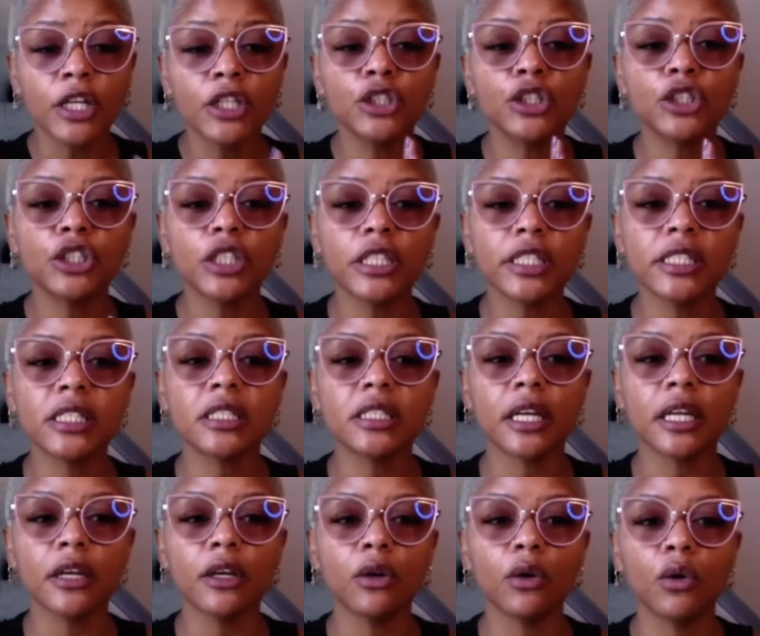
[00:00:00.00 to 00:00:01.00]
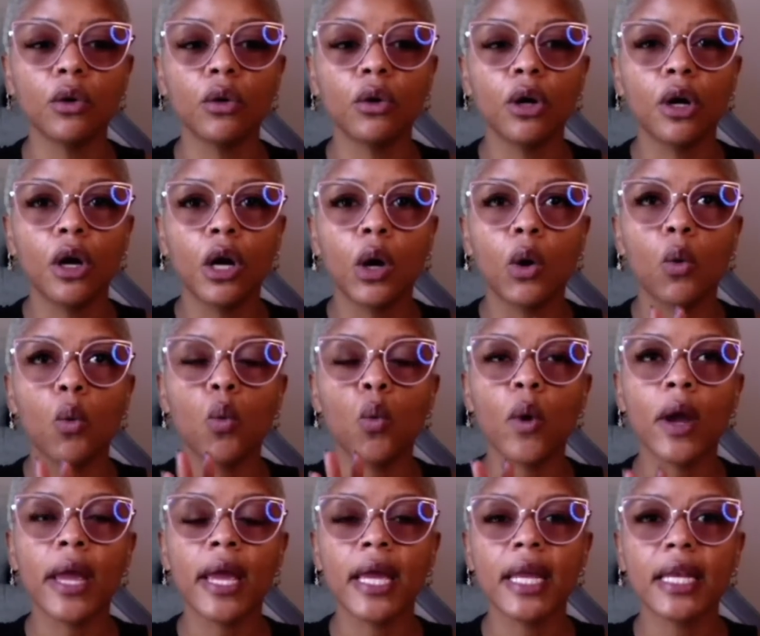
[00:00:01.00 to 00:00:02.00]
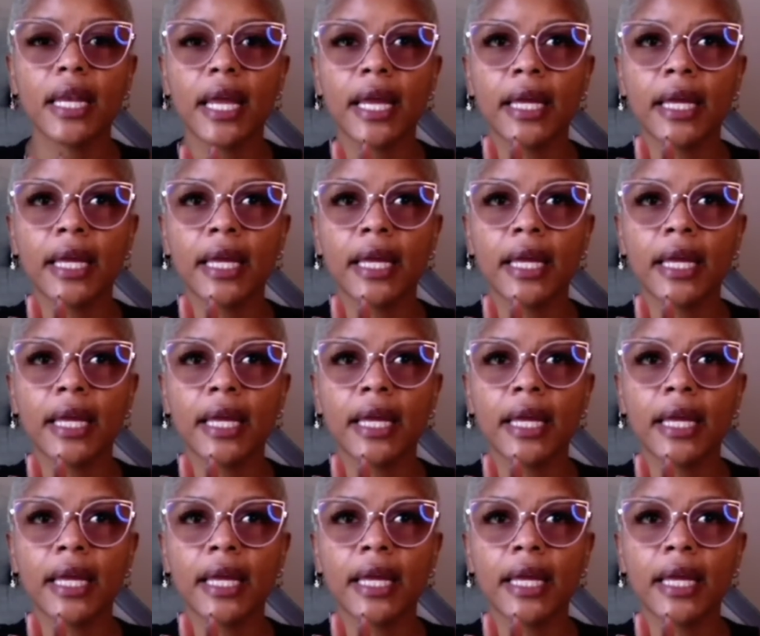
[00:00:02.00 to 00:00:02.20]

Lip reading: she still went